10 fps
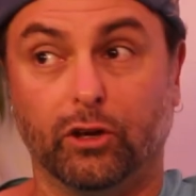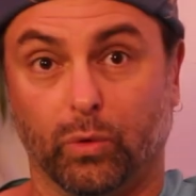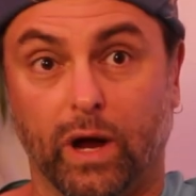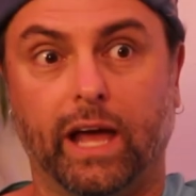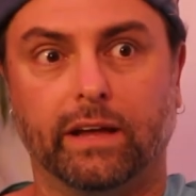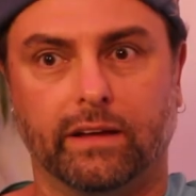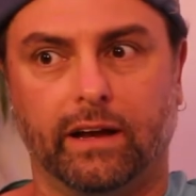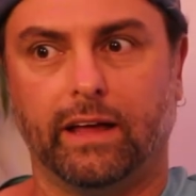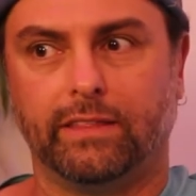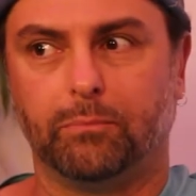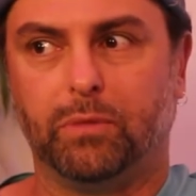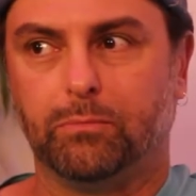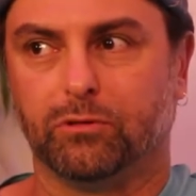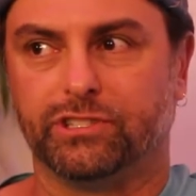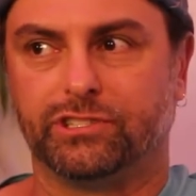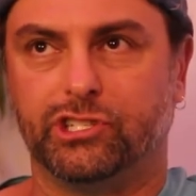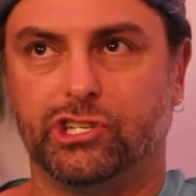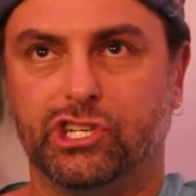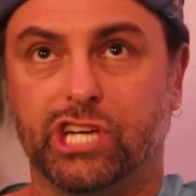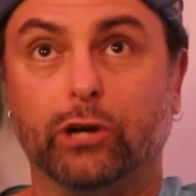you're right, and I, I think people just
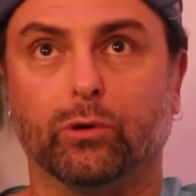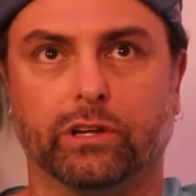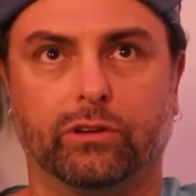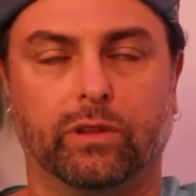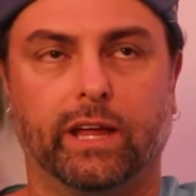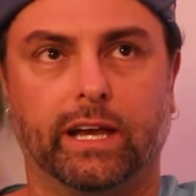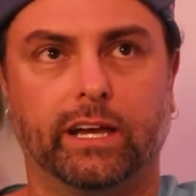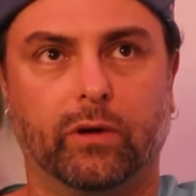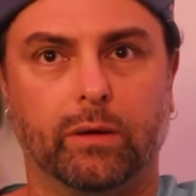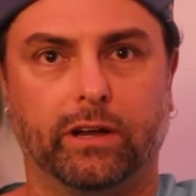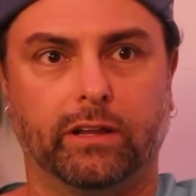generally do that anyway. But